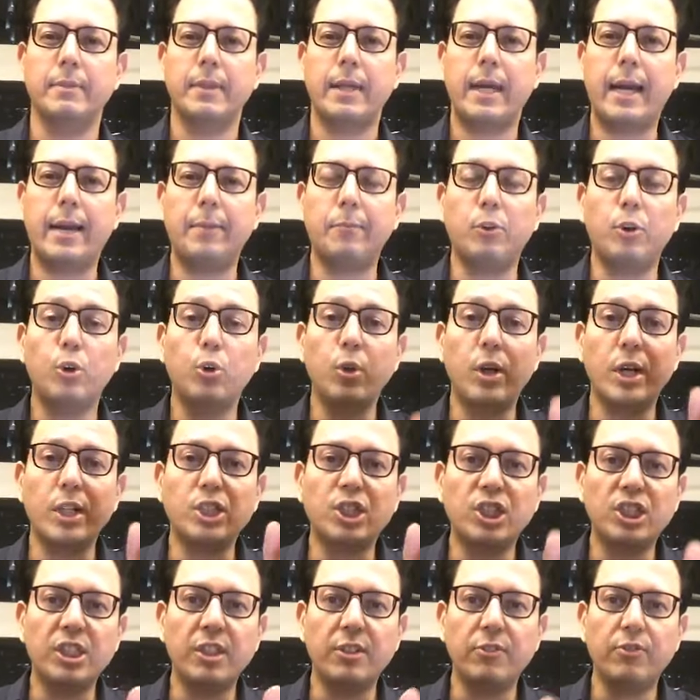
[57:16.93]
I'm going to
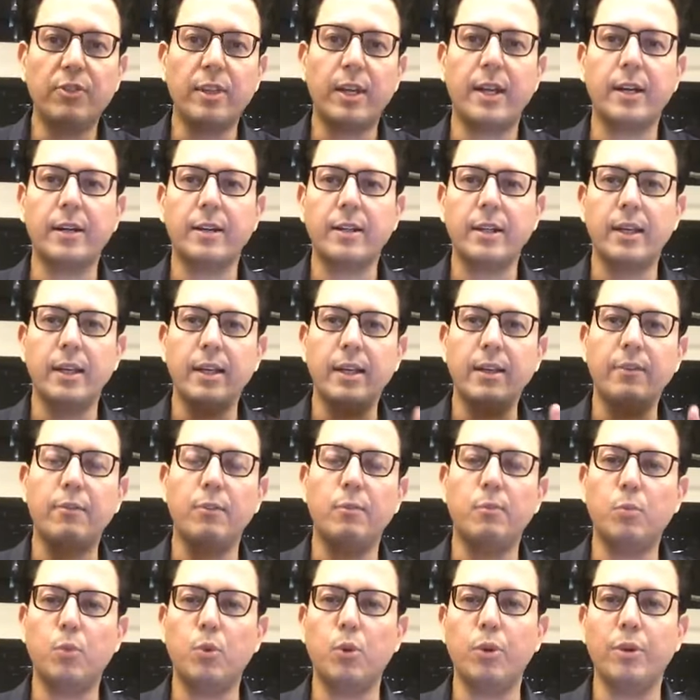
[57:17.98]
achieve that and even
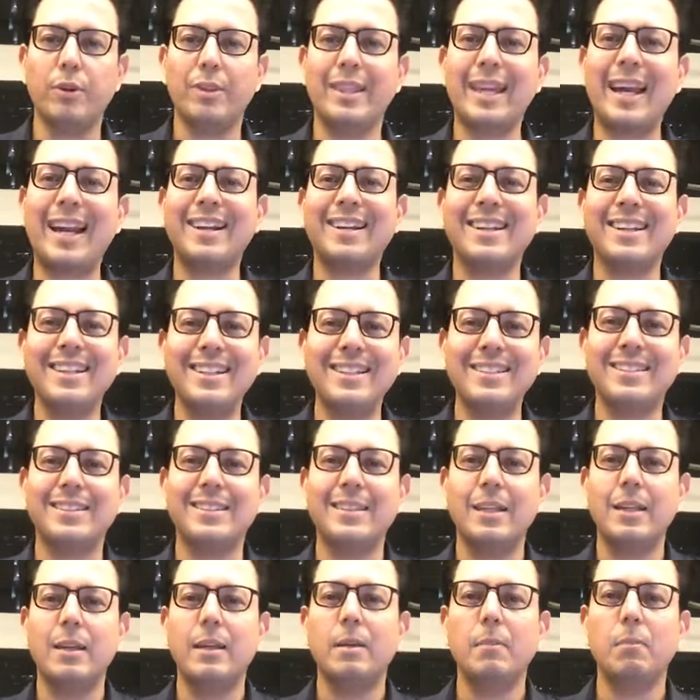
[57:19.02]
more. That is
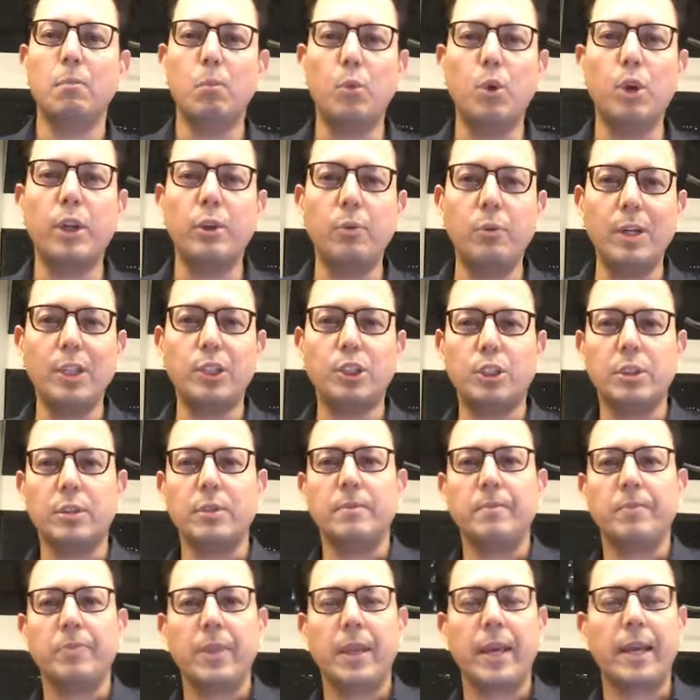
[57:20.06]
motivation.
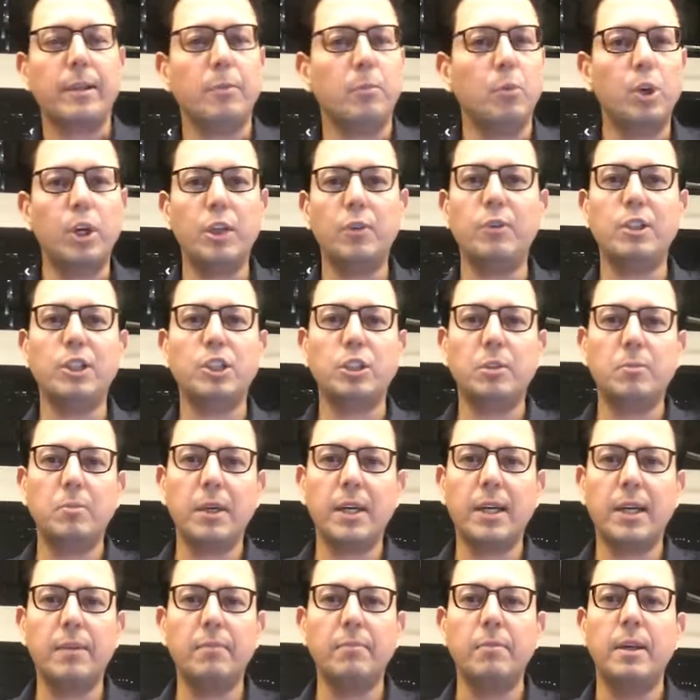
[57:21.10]
And the motivation may
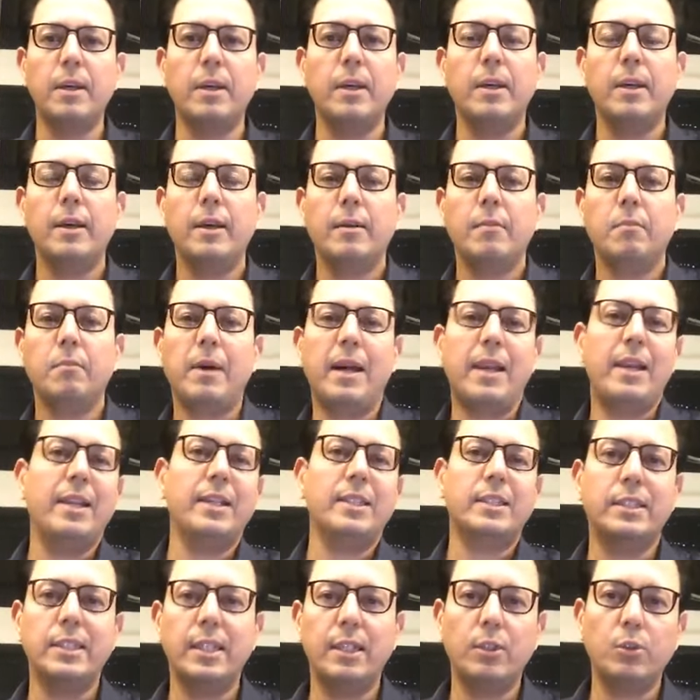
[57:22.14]
come by
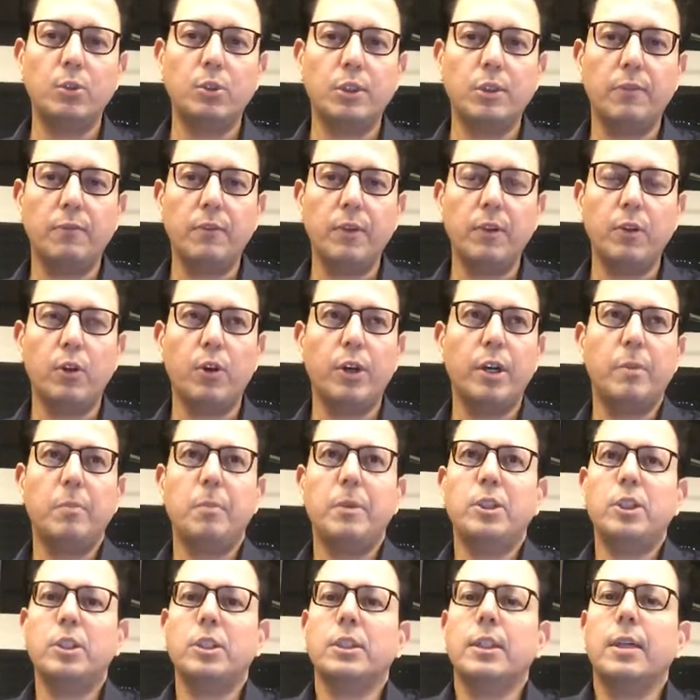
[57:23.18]
listening to someone or it may
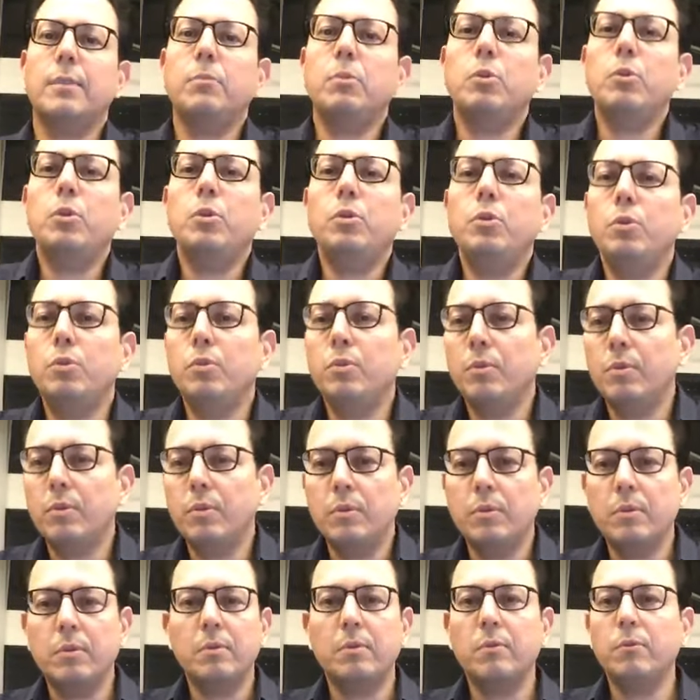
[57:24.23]
just come to you
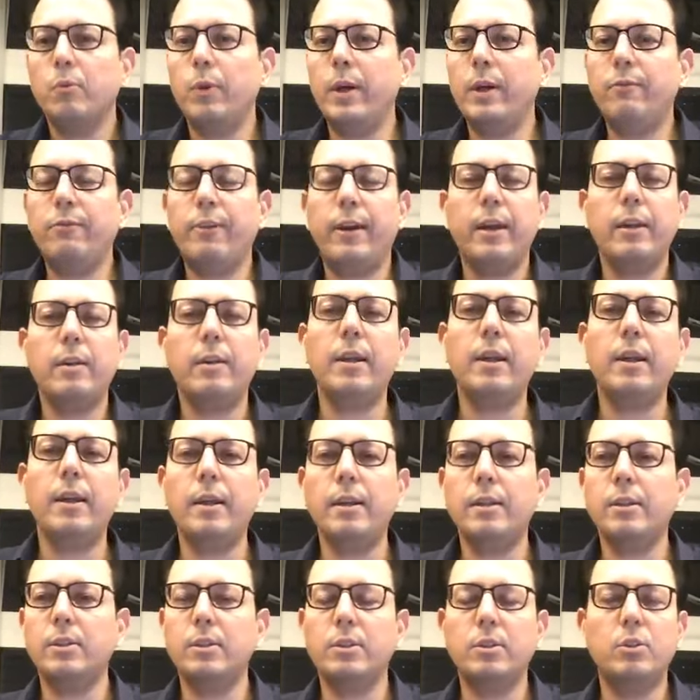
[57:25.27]
one fine
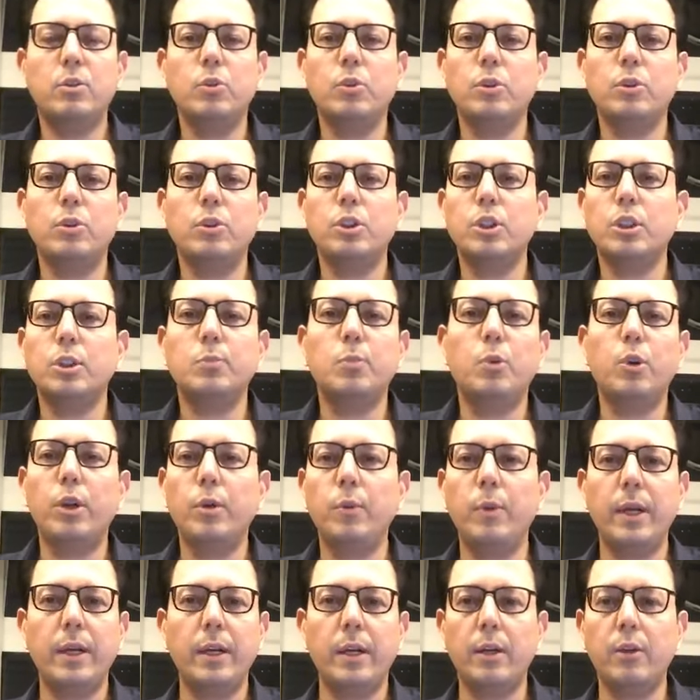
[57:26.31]
day. You, you're just
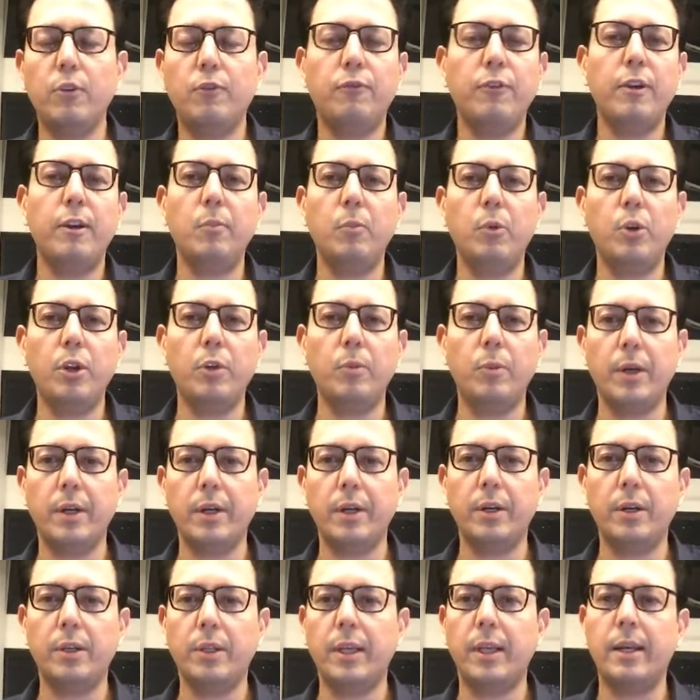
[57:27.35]
motivated. You feel
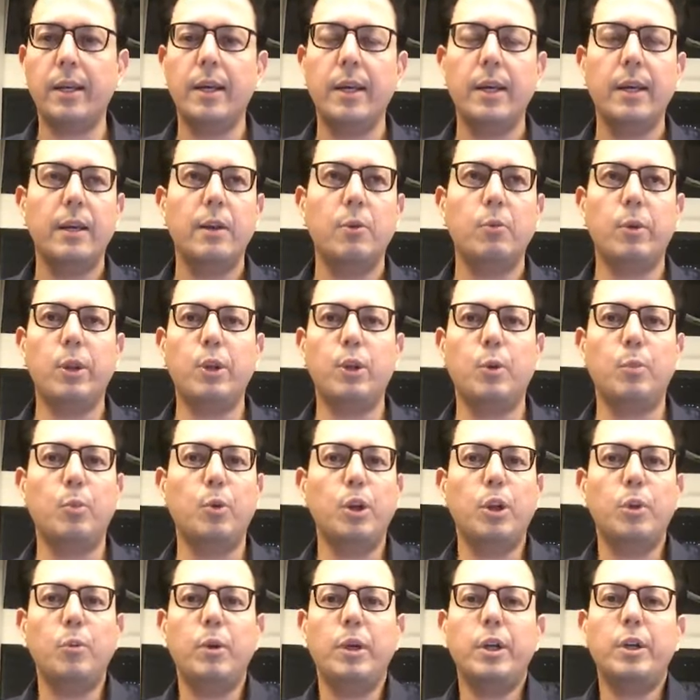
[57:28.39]
motivated. Then when you're
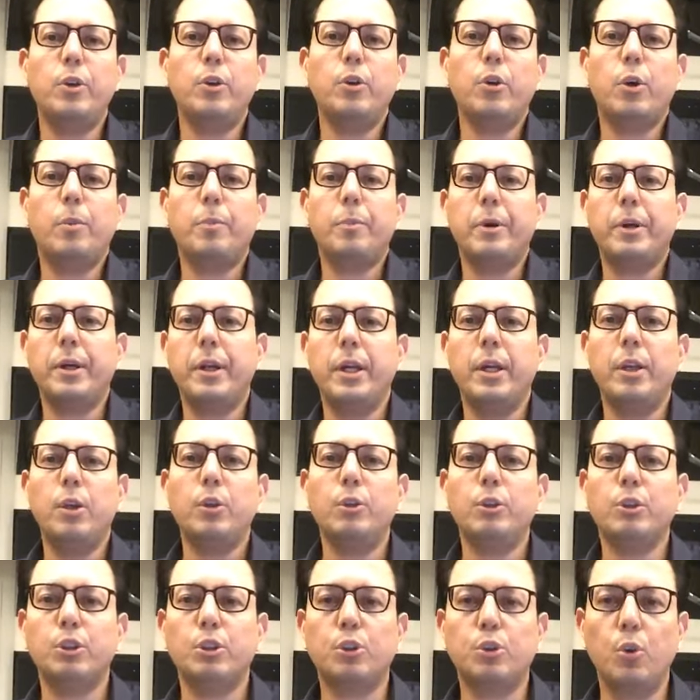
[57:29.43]
motivated, you're operating in
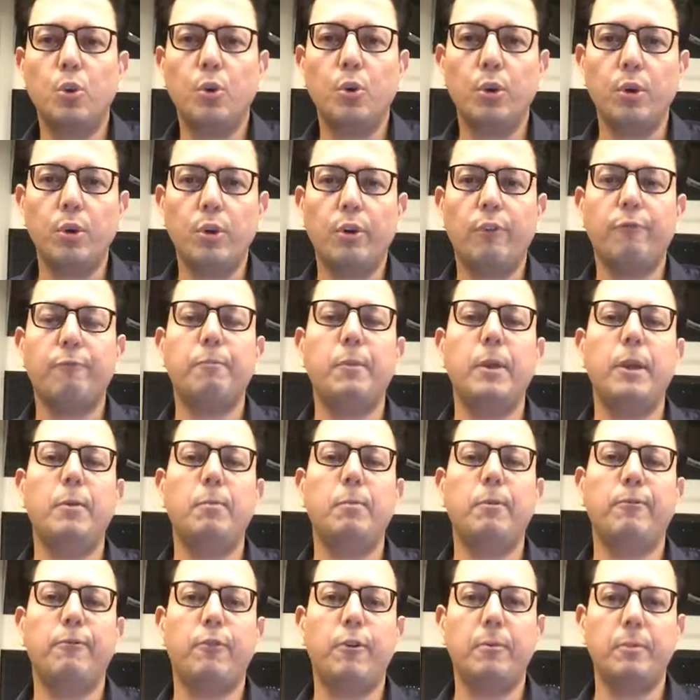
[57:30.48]
your zone of peak
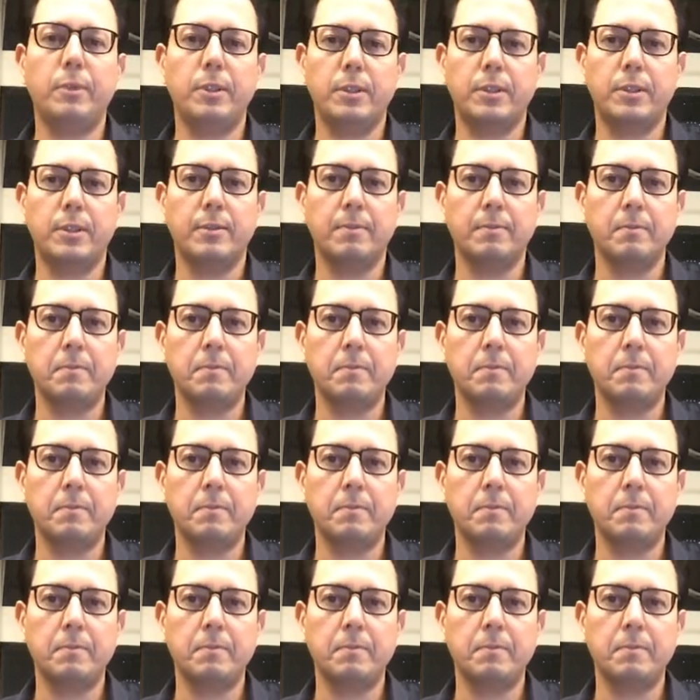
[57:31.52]
performance.